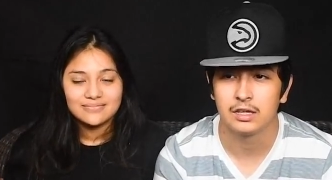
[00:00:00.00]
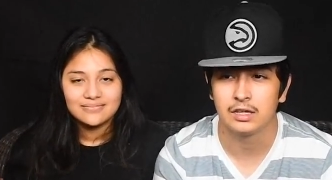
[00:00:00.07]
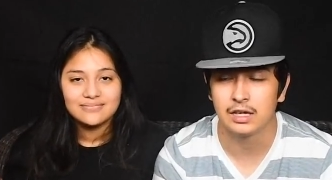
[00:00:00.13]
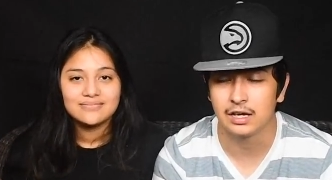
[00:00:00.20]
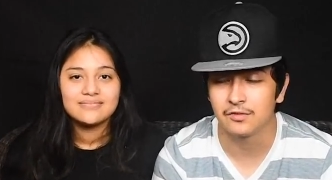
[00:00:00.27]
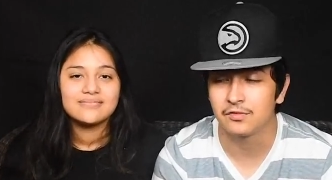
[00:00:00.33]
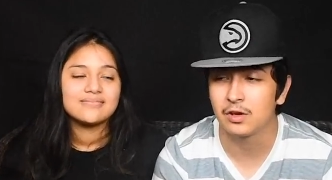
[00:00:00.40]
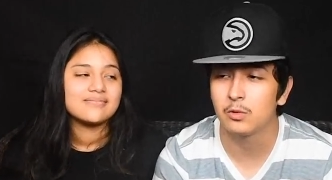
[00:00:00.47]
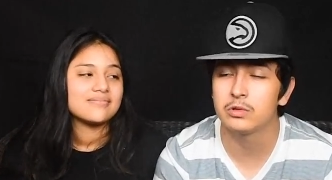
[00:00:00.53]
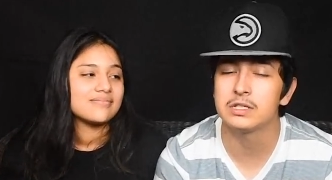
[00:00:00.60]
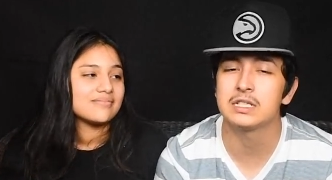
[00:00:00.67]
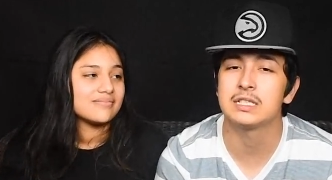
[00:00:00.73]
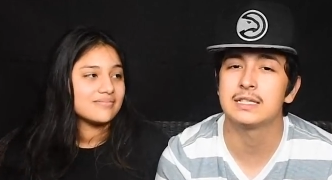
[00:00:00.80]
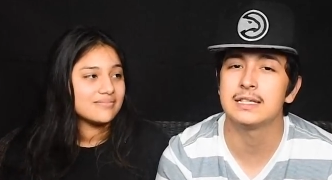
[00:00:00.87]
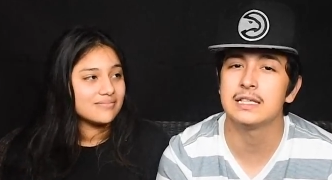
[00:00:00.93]
Speaker 1: yeah, if y'all want
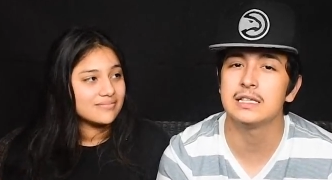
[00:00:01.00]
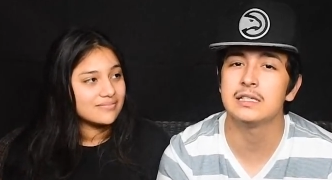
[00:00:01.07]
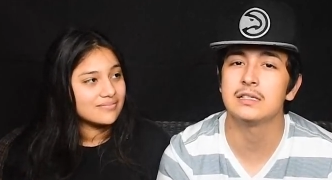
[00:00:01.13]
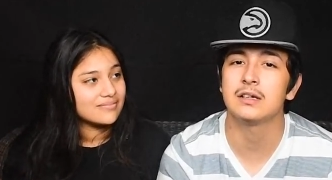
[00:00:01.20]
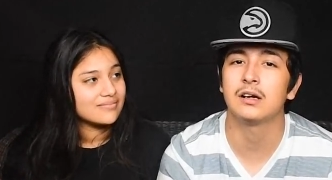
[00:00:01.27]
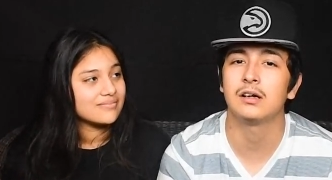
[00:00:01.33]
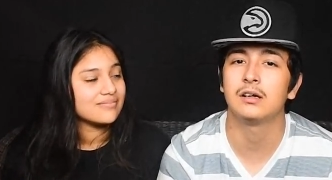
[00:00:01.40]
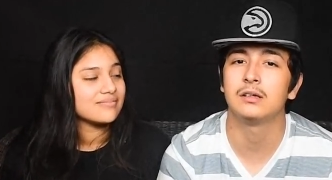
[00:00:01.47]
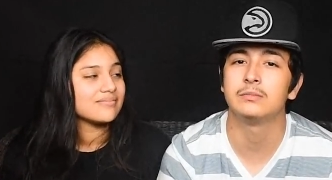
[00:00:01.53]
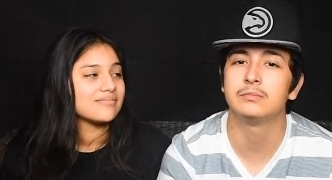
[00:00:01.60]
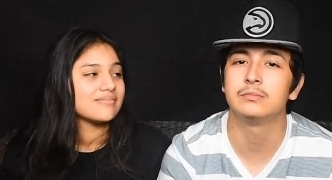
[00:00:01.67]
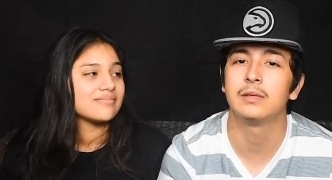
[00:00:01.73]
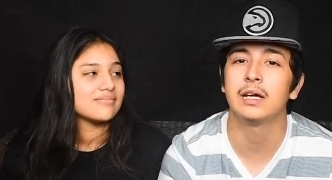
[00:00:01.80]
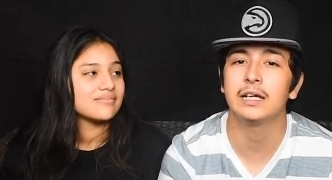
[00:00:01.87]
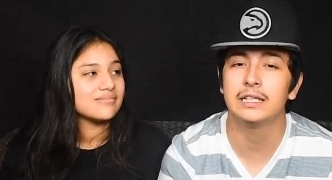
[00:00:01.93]
to see um,
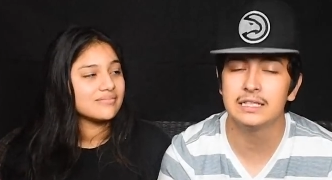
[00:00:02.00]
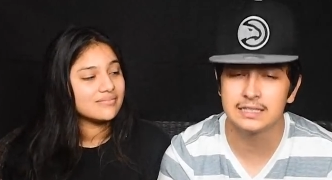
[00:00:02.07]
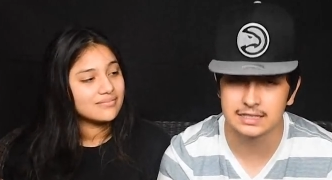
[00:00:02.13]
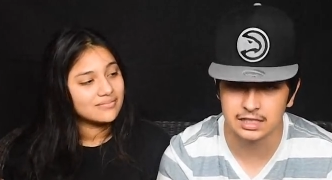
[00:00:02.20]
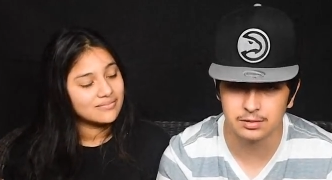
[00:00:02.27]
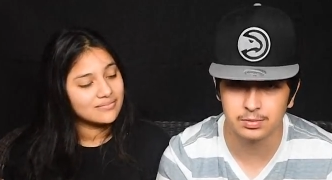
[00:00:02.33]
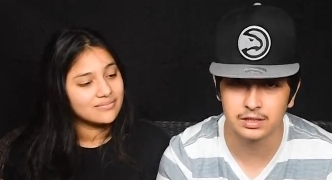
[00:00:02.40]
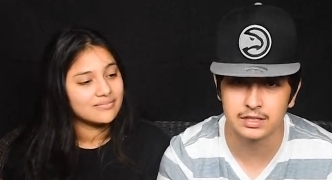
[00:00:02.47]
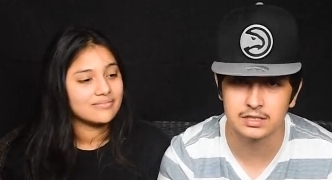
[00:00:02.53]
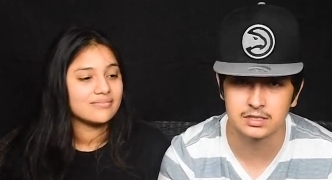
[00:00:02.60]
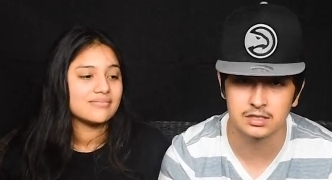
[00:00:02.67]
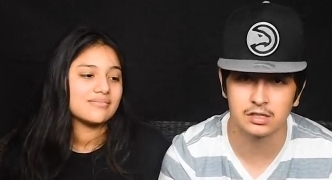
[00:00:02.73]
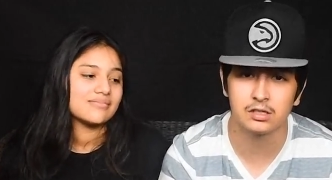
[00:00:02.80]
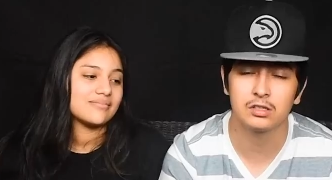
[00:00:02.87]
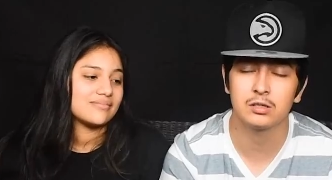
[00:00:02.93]
Haley's siblings,
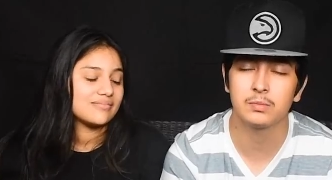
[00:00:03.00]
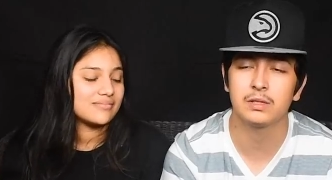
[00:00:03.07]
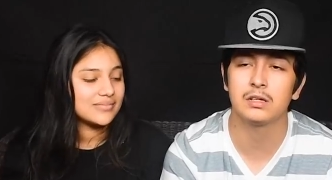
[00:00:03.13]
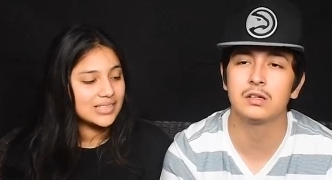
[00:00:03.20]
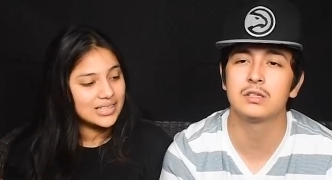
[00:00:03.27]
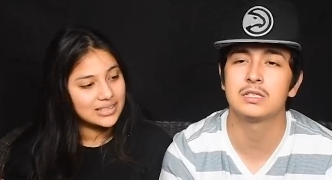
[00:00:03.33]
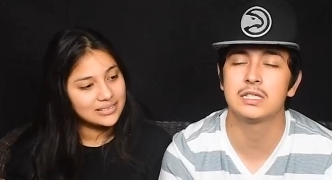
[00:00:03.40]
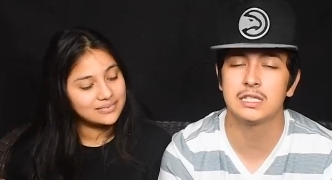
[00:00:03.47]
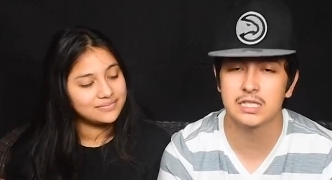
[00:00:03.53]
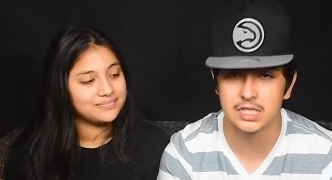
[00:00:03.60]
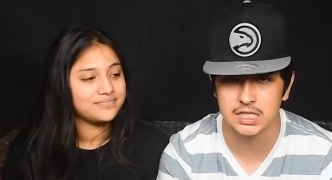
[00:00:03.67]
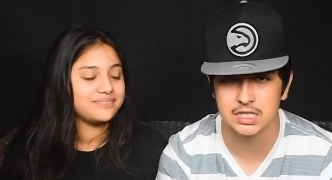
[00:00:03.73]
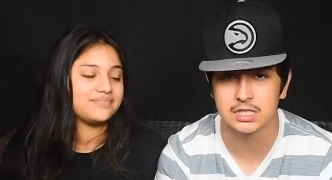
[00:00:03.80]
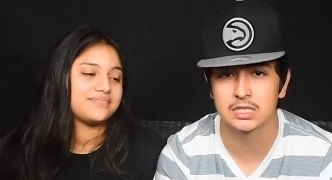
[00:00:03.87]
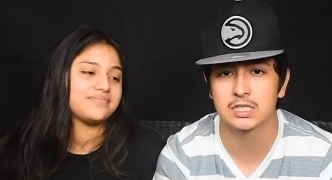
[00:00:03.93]
they're gonna be yeah. on
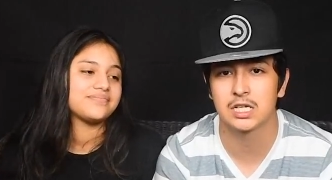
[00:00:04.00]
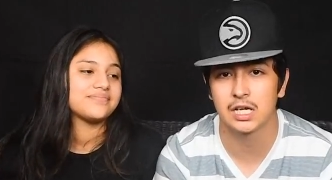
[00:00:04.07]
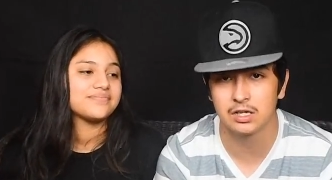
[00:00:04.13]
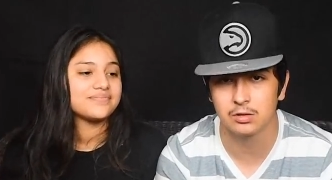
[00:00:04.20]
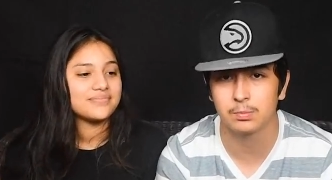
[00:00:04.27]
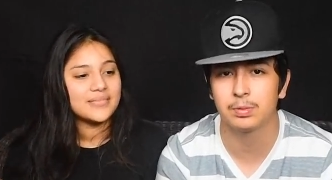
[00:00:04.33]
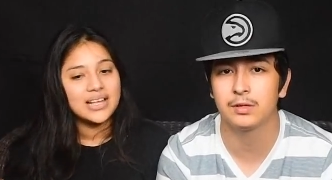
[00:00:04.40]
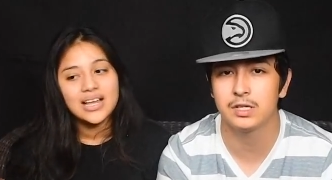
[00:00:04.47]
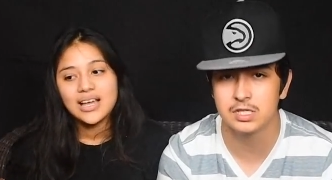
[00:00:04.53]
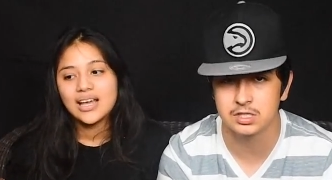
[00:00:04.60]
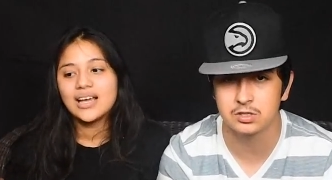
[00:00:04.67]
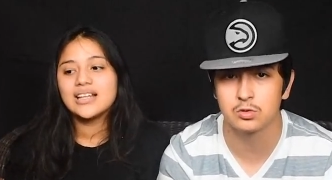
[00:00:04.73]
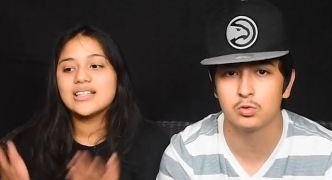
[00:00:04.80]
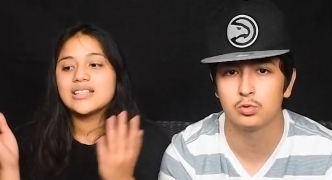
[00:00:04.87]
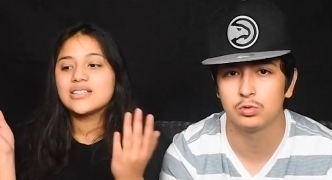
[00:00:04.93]
CJ's channel pretty
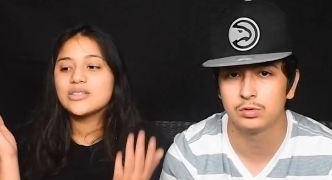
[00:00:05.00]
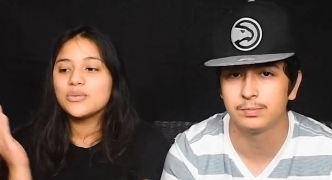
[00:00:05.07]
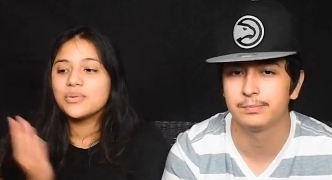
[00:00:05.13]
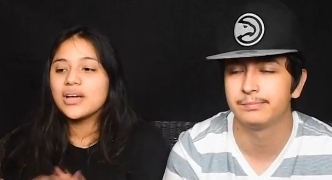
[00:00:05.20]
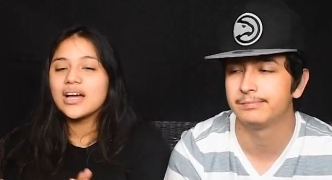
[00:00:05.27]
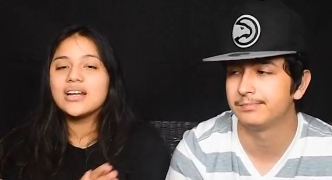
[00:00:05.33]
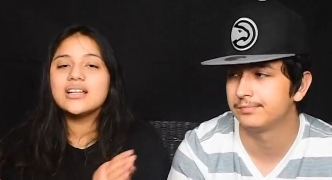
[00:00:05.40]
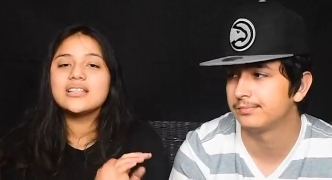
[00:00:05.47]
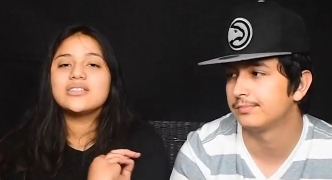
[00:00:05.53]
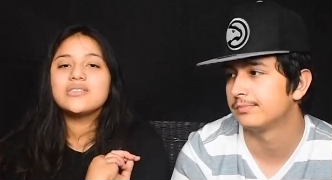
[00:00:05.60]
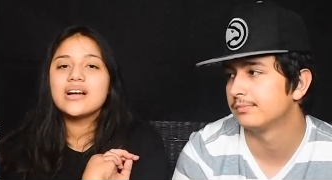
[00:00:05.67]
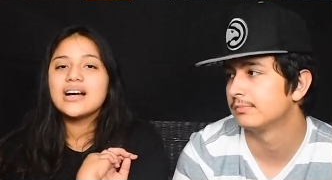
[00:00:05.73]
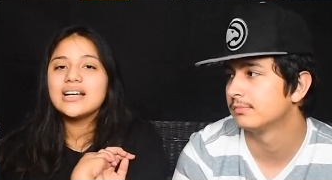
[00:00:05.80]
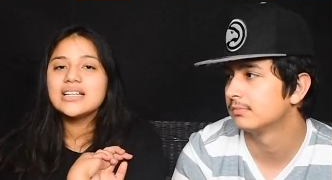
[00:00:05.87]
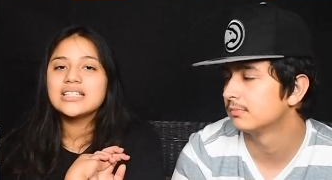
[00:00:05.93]
soon. And
Speaker 2: to be honest, you
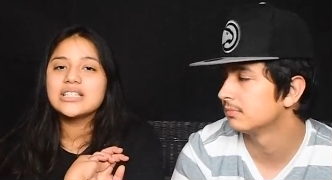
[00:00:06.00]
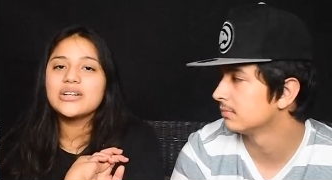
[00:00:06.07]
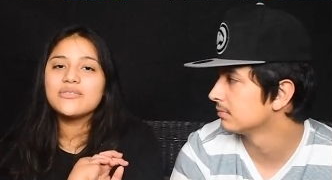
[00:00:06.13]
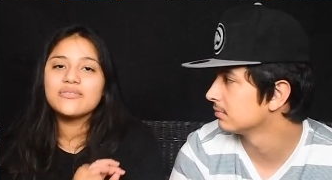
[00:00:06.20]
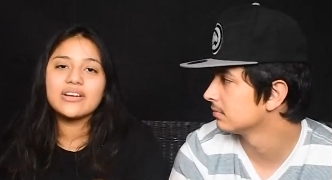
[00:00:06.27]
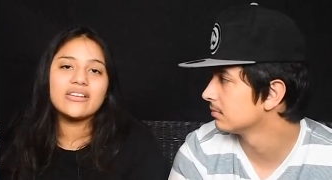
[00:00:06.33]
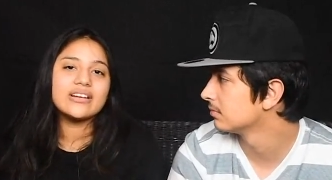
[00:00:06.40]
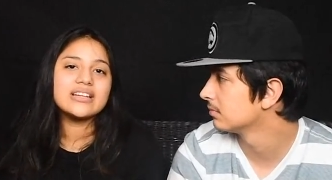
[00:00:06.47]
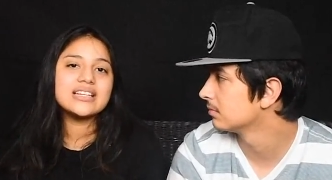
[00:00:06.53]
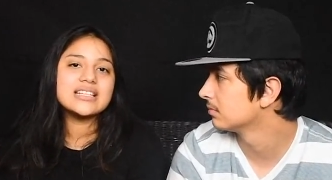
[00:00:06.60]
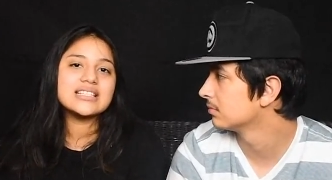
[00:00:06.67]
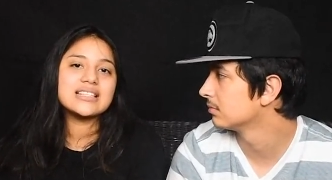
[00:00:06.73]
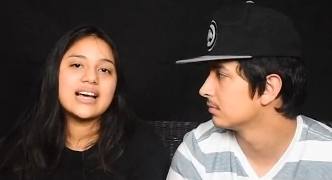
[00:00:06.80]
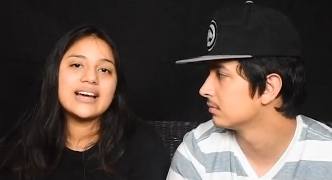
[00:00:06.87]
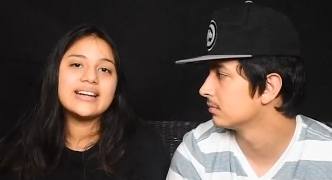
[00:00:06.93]
guys, they're very
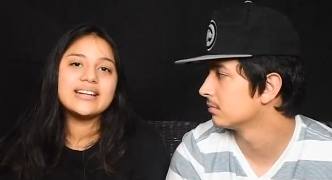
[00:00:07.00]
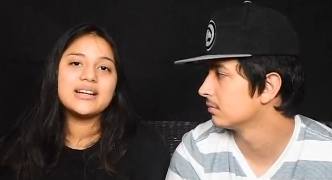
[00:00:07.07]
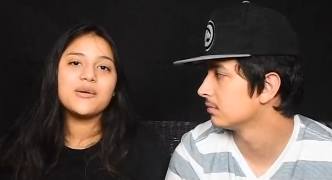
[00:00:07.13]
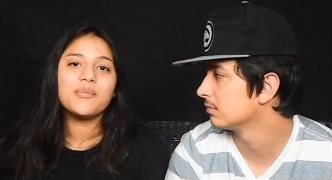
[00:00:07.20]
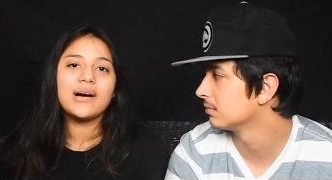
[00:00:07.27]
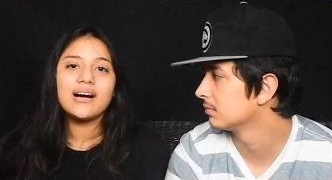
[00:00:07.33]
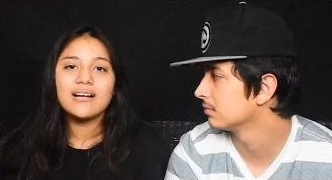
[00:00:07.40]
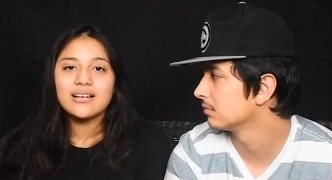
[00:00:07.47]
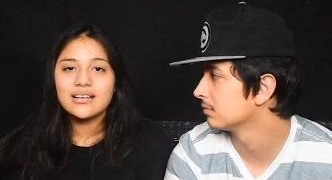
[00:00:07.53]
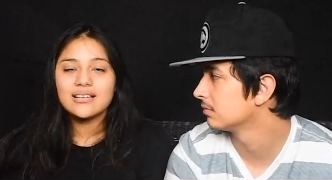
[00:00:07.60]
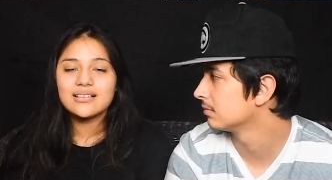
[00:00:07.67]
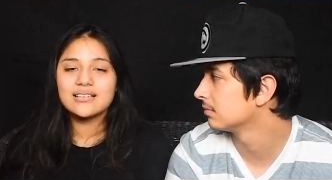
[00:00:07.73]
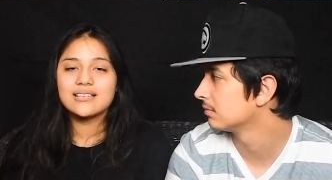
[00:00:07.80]
excited about it,